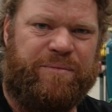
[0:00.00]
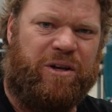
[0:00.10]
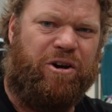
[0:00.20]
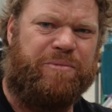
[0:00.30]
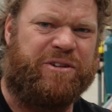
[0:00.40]

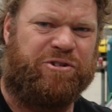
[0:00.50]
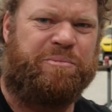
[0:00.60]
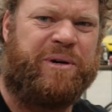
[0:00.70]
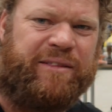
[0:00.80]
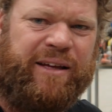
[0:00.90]
Hope that sort of
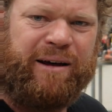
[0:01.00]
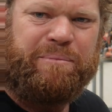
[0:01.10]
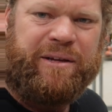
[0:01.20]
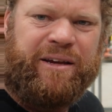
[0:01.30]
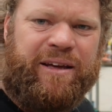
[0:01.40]
picked that up,
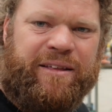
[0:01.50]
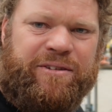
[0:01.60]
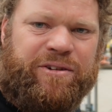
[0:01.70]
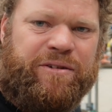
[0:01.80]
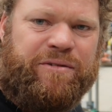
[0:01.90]
but yeah, it's
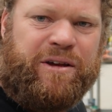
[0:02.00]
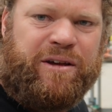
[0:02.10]
sort of